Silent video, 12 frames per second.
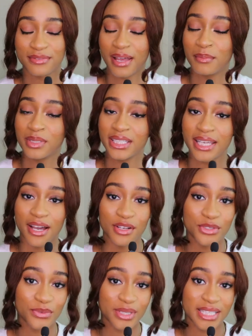the family.
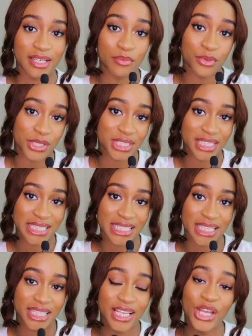I'd really
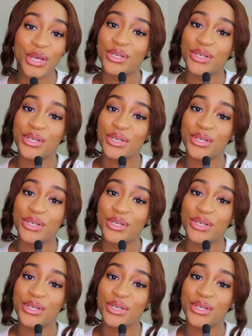appreciate it.